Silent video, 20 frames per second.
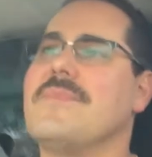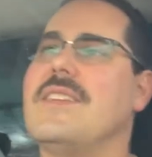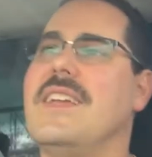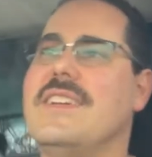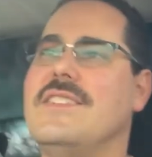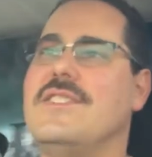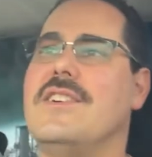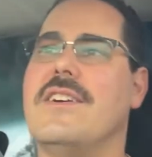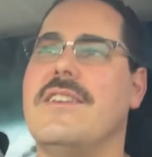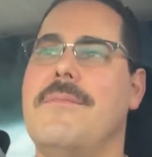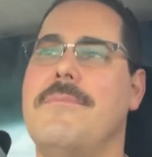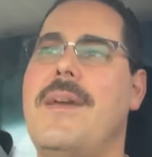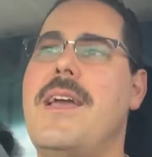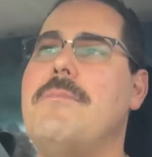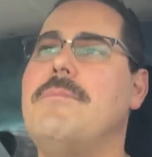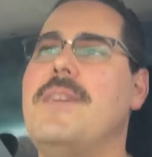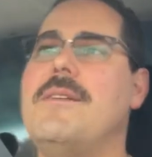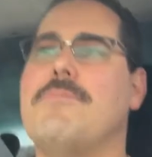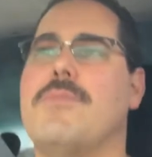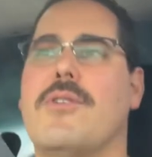sure, it may
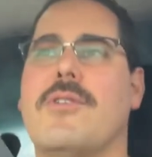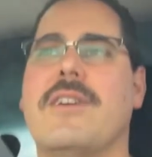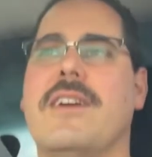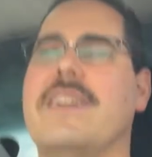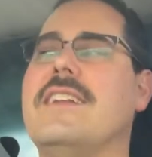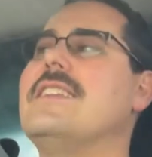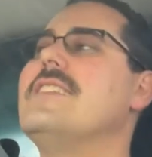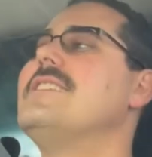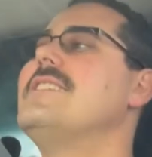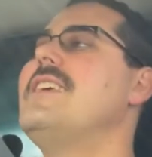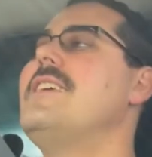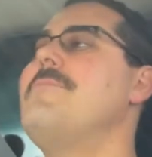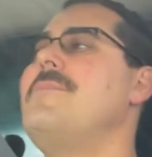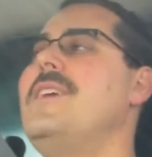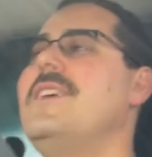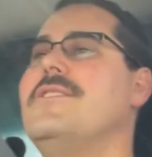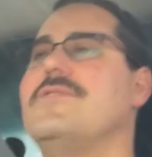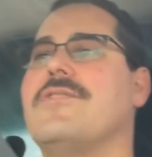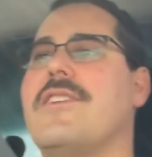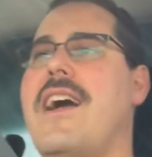be boring to see
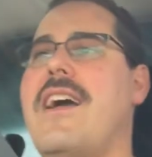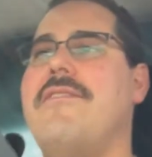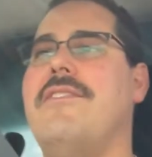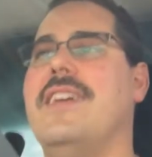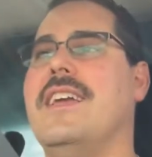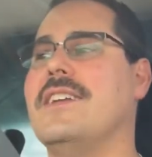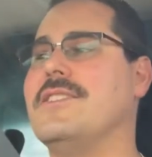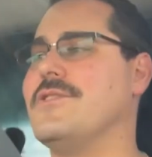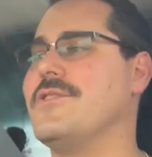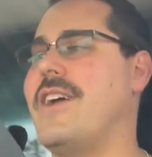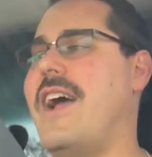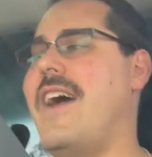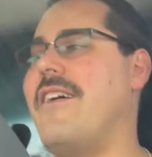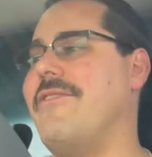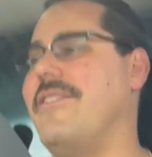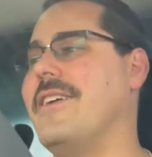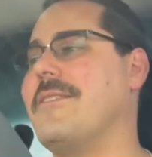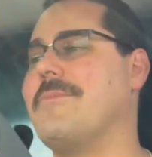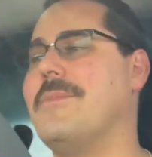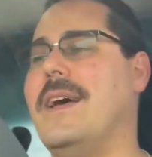me driving in
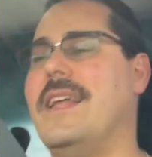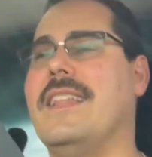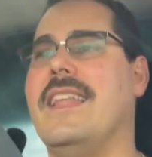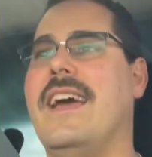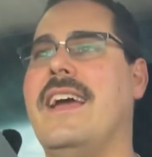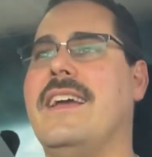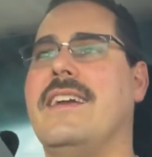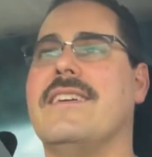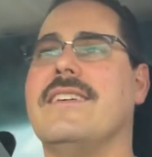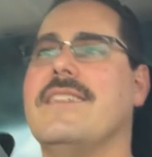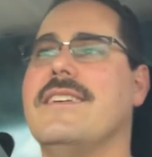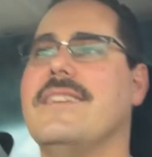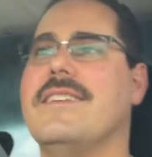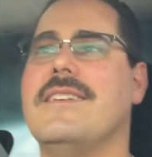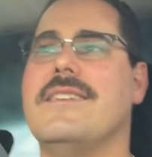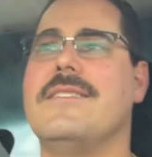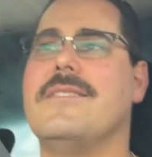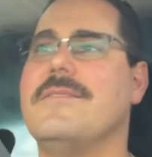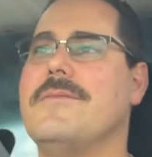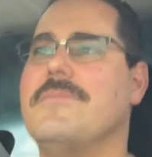traffic, but
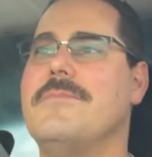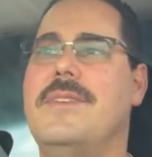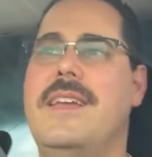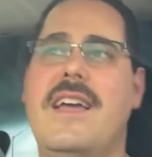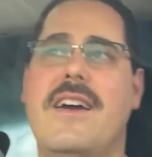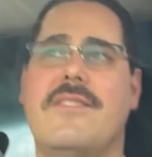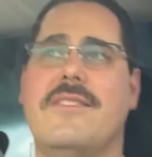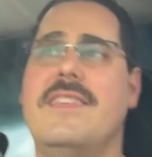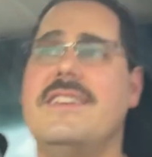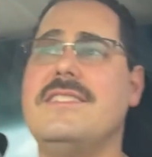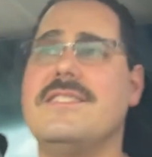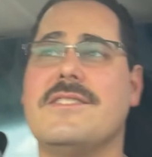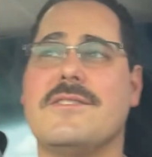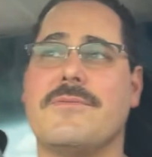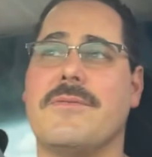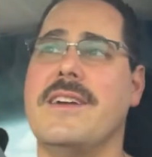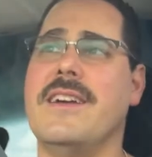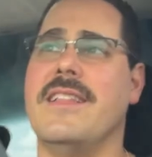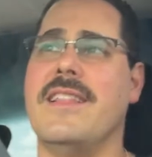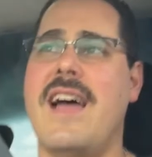this is
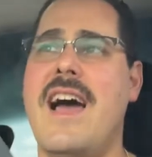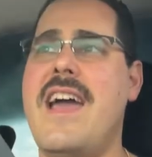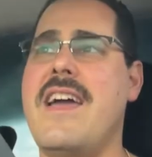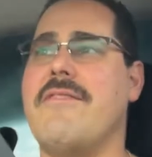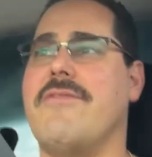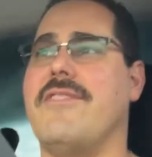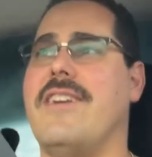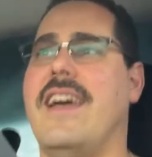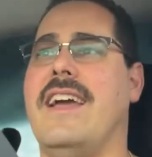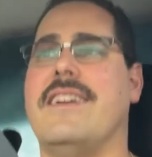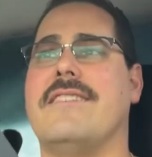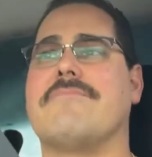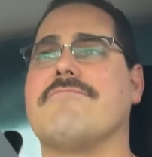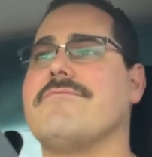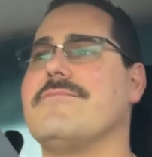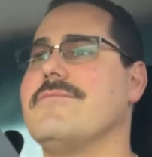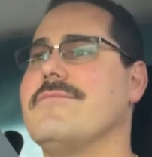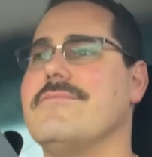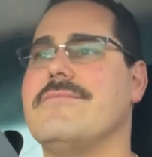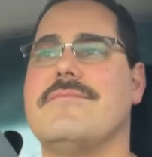real life.
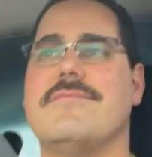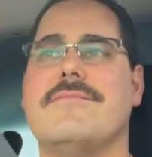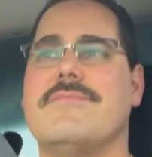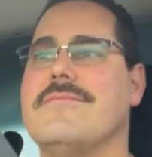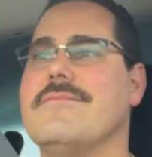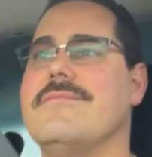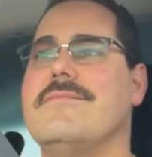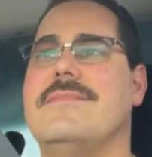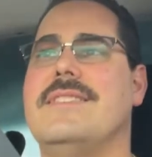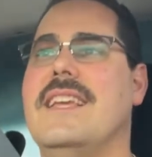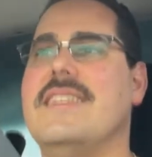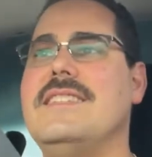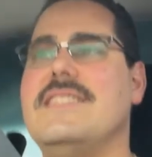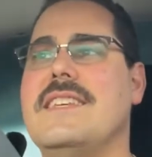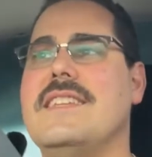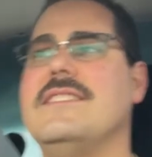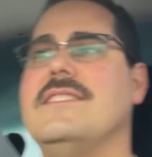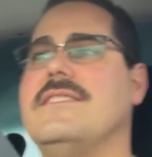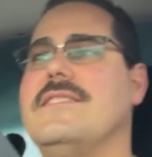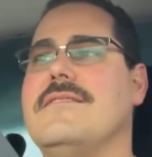This
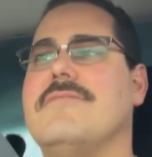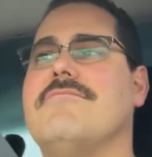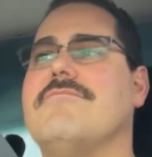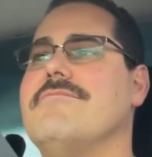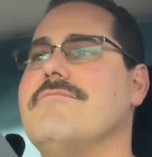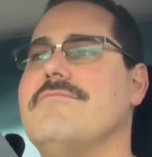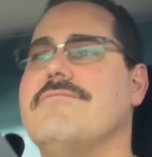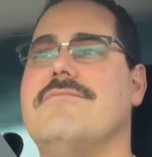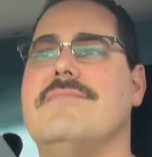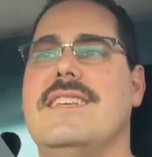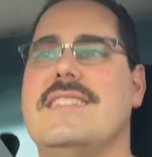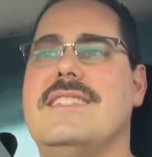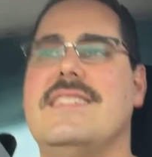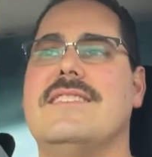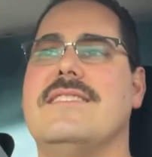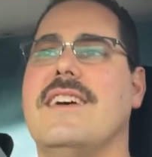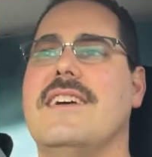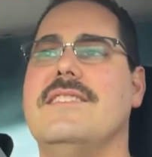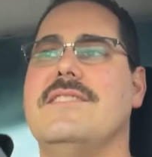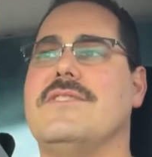is
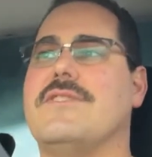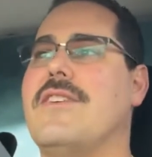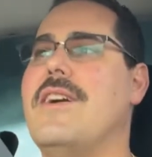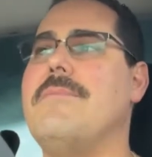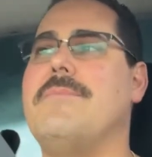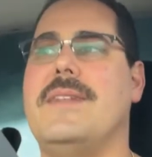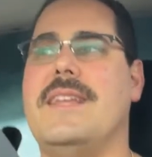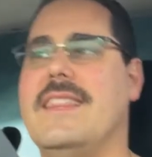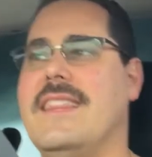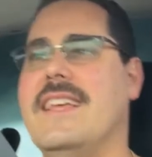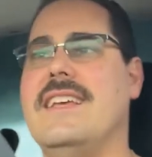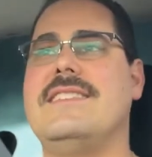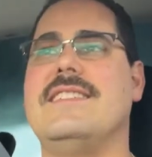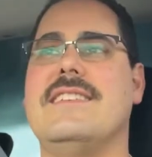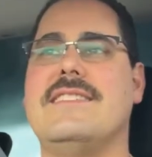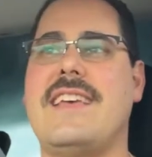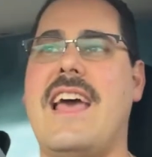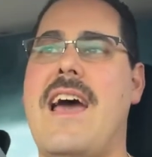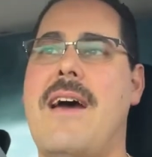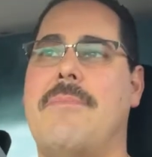unscripted. This
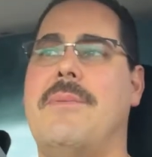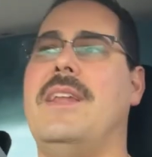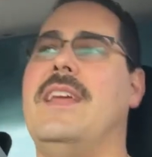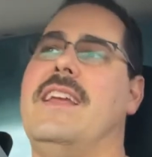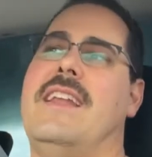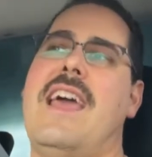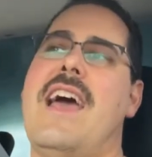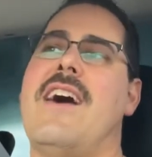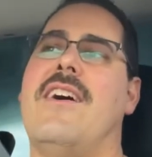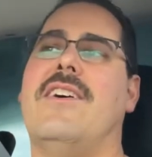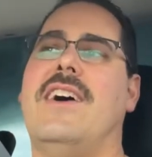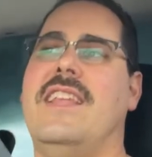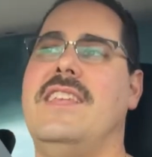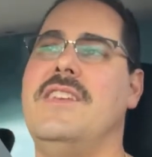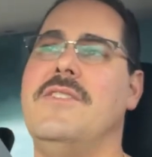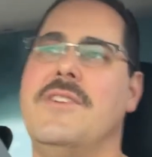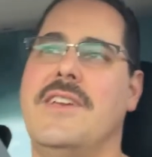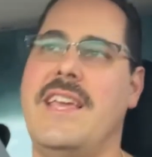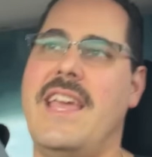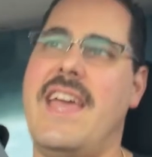is happening now, and
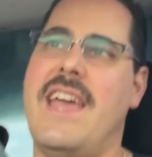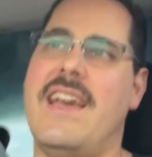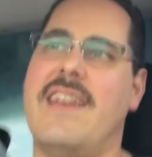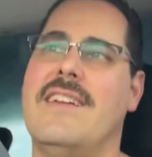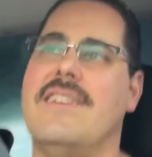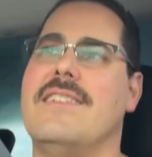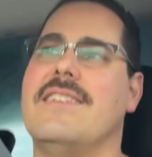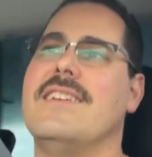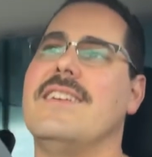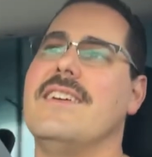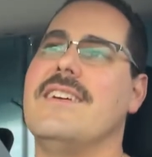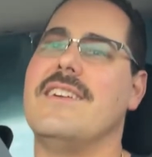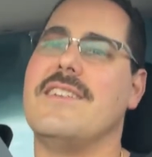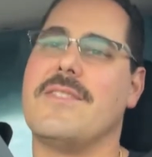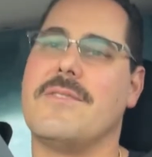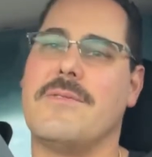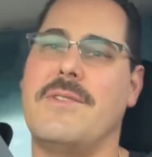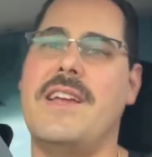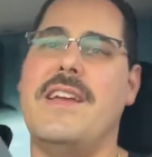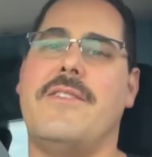you can't
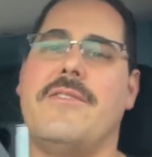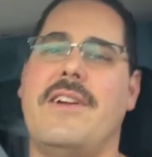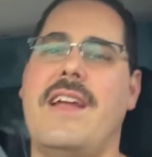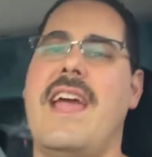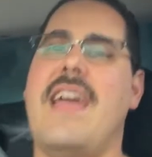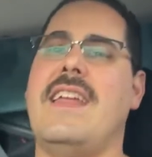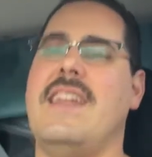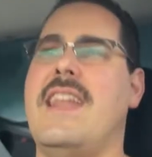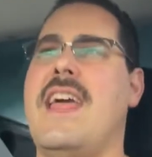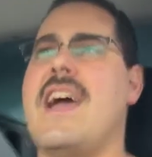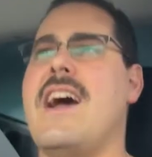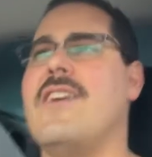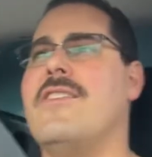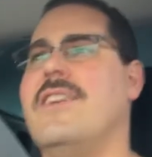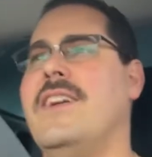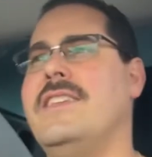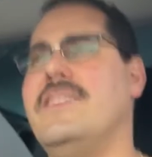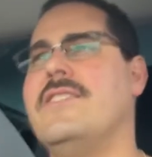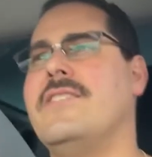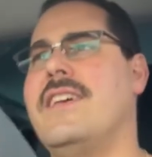recreate now,
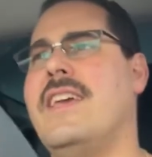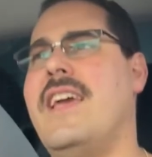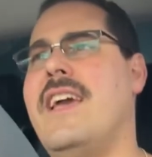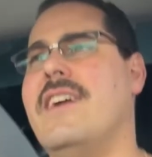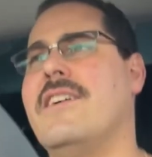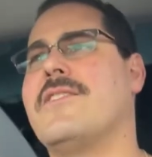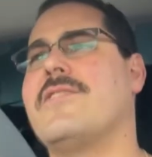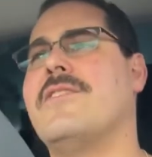and you can't